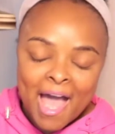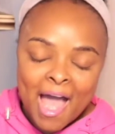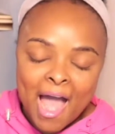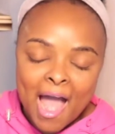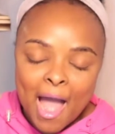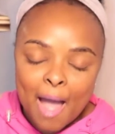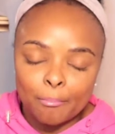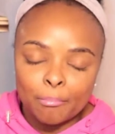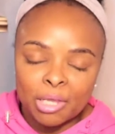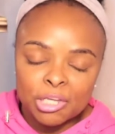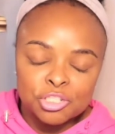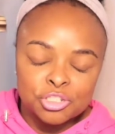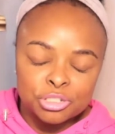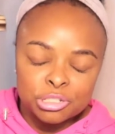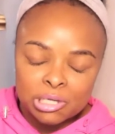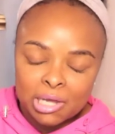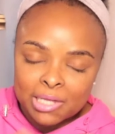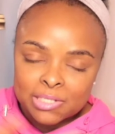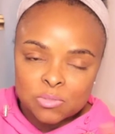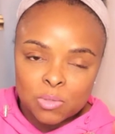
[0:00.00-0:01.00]
make sure you
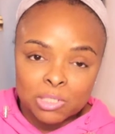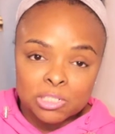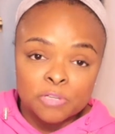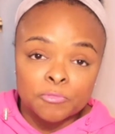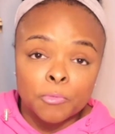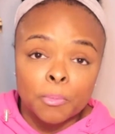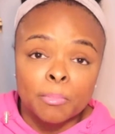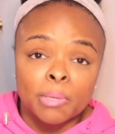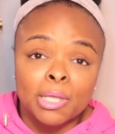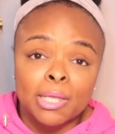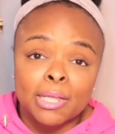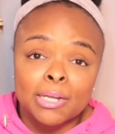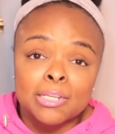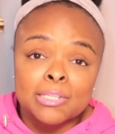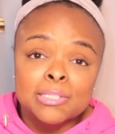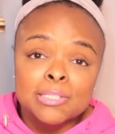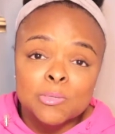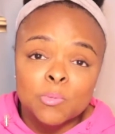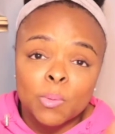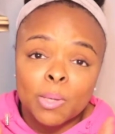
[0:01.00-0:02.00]
guys watch it from beginning
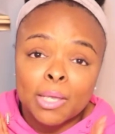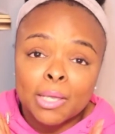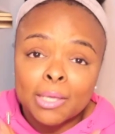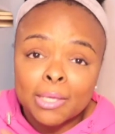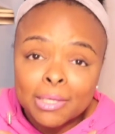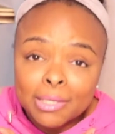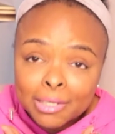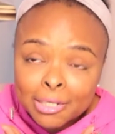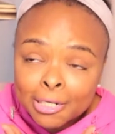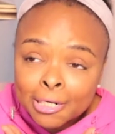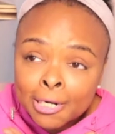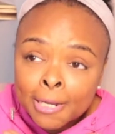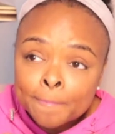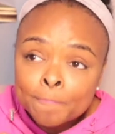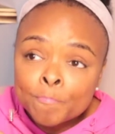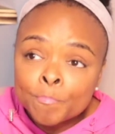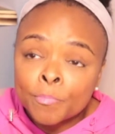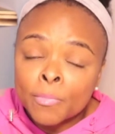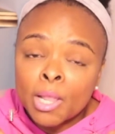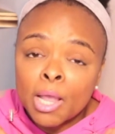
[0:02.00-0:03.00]
to end.
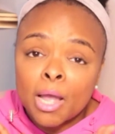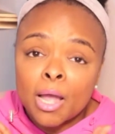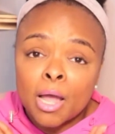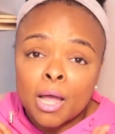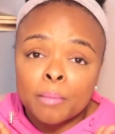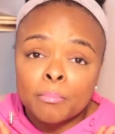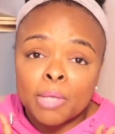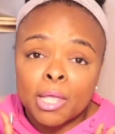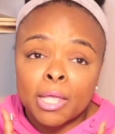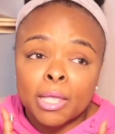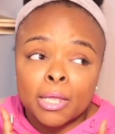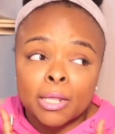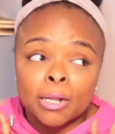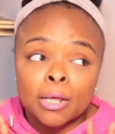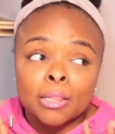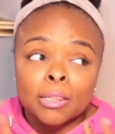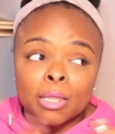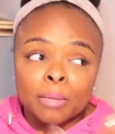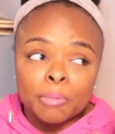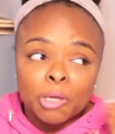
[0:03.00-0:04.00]
And
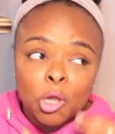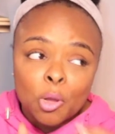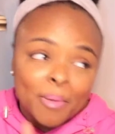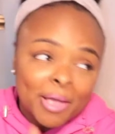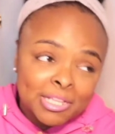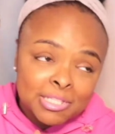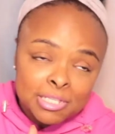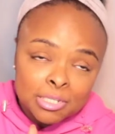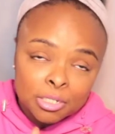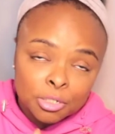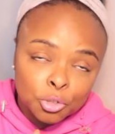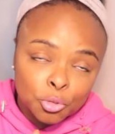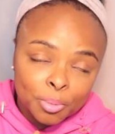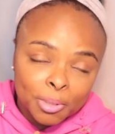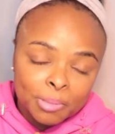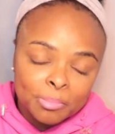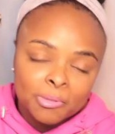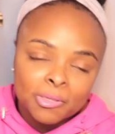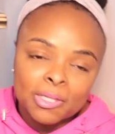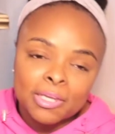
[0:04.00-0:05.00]
let me go back to the new
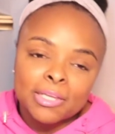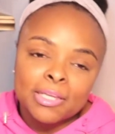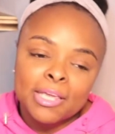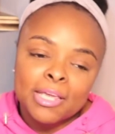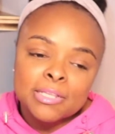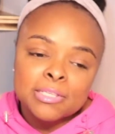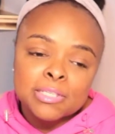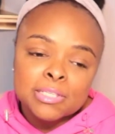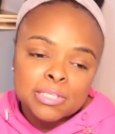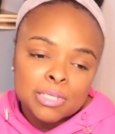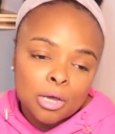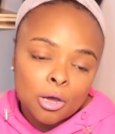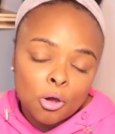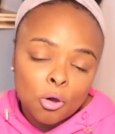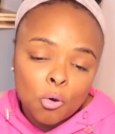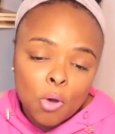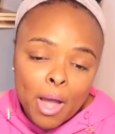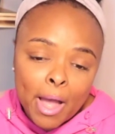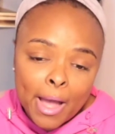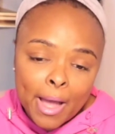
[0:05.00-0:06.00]
people again. So
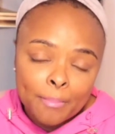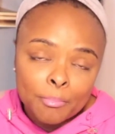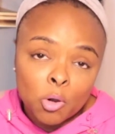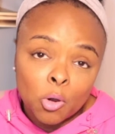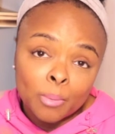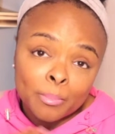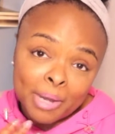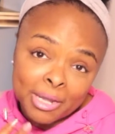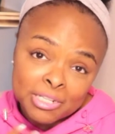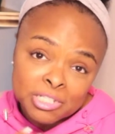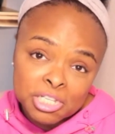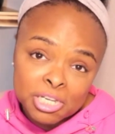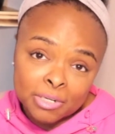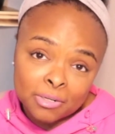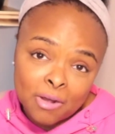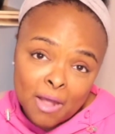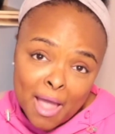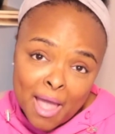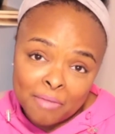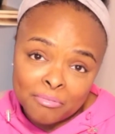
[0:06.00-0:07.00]
on my channel,
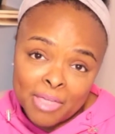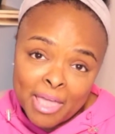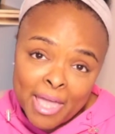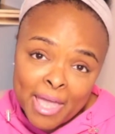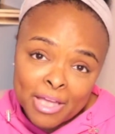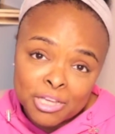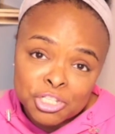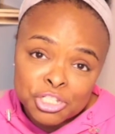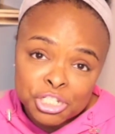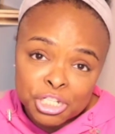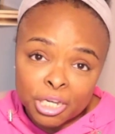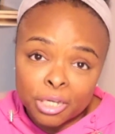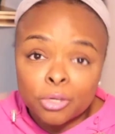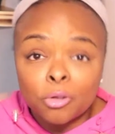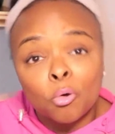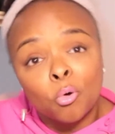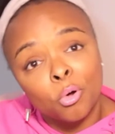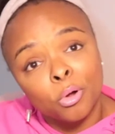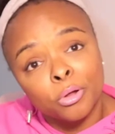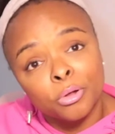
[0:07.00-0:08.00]
I have cash, check,
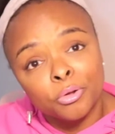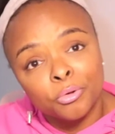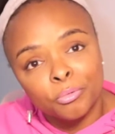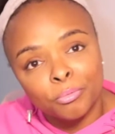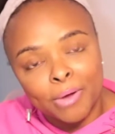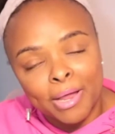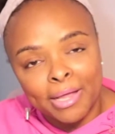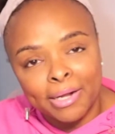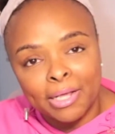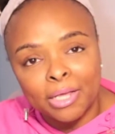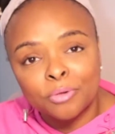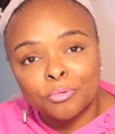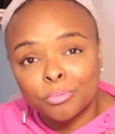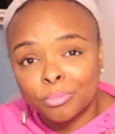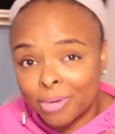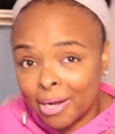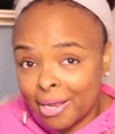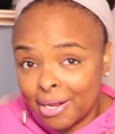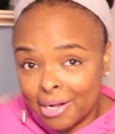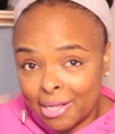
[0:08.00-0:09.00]
or credit
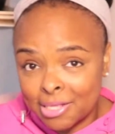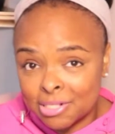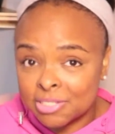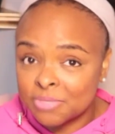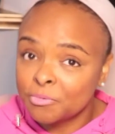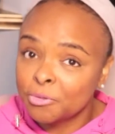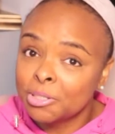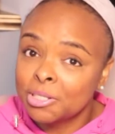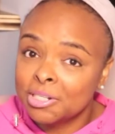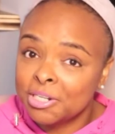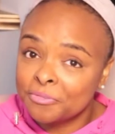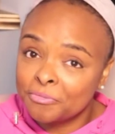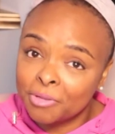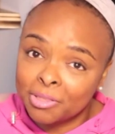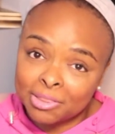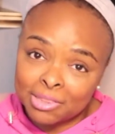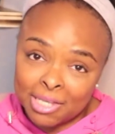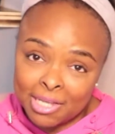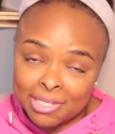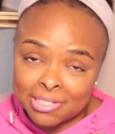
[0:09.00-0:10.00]
ratings for the different
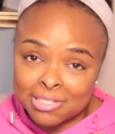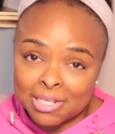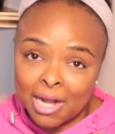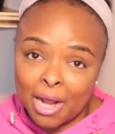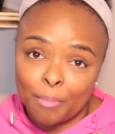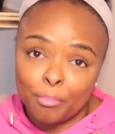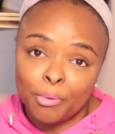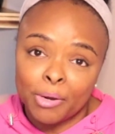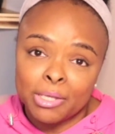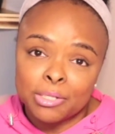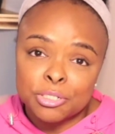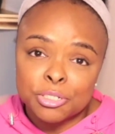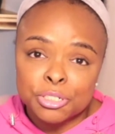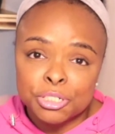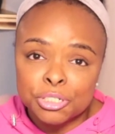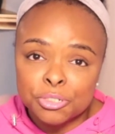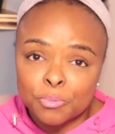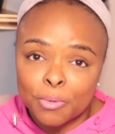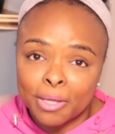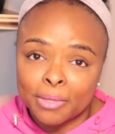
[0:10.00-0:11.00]
things that I bring to
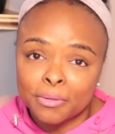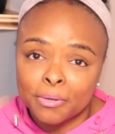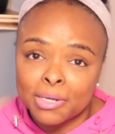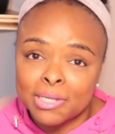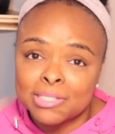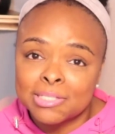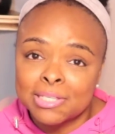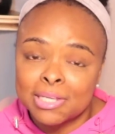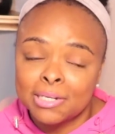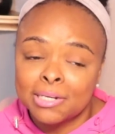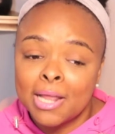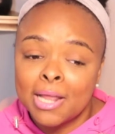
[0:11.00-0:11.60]
you, whether it's an